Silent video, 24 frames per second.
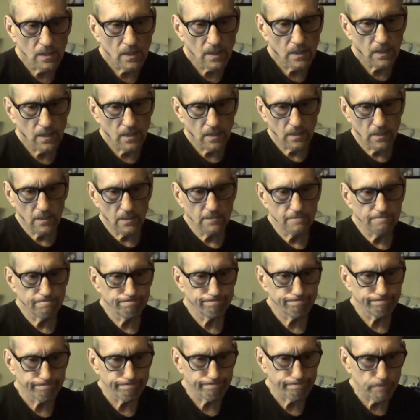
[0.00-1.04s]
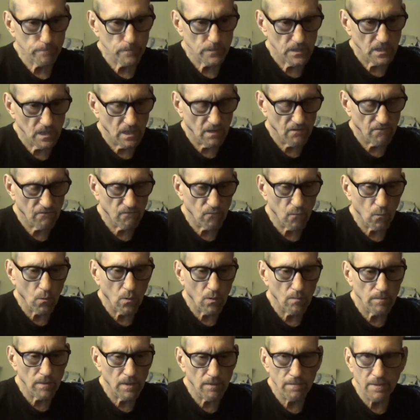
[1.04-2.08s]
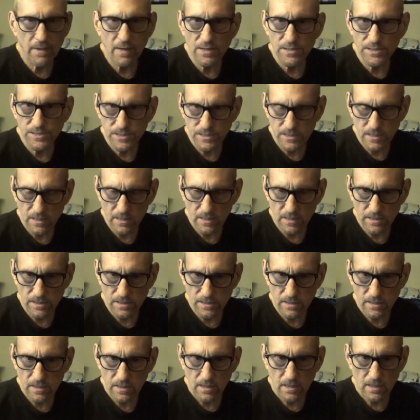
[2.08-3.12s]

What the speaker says: a form that makes sense,